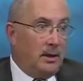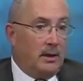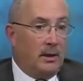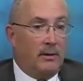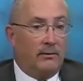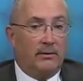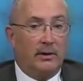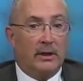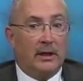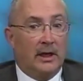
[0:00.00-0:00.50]
And
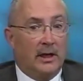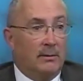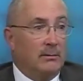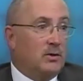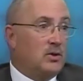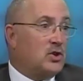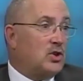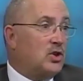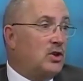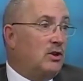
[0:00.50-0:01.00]
if you can give them
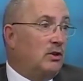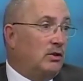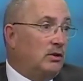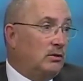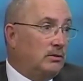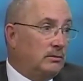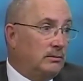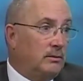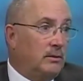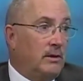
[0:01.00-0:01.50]
a
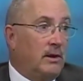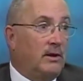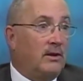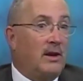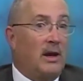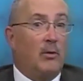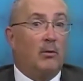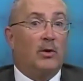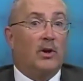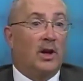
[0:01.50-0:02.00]
skill that
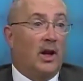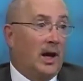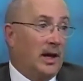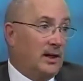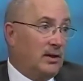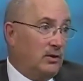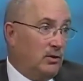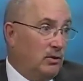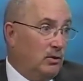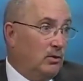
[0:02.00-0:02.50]
they would
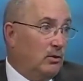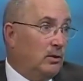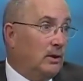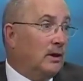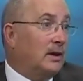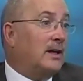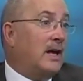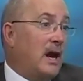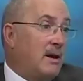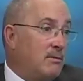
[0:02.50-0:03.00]
like to do
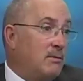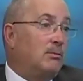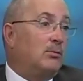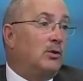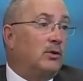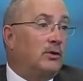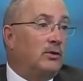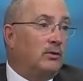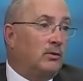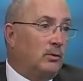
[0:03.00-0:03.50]
and
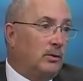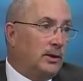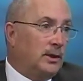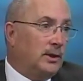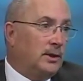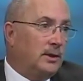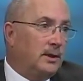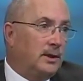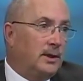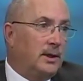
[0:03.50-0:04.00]
capable of doing,